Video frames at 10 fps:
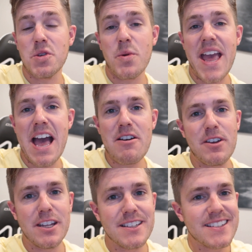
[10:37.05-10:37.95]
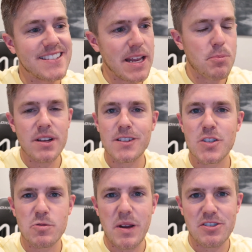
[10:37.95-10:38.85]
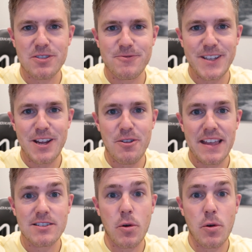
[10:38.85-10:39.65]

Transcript: So we have a separate special video that's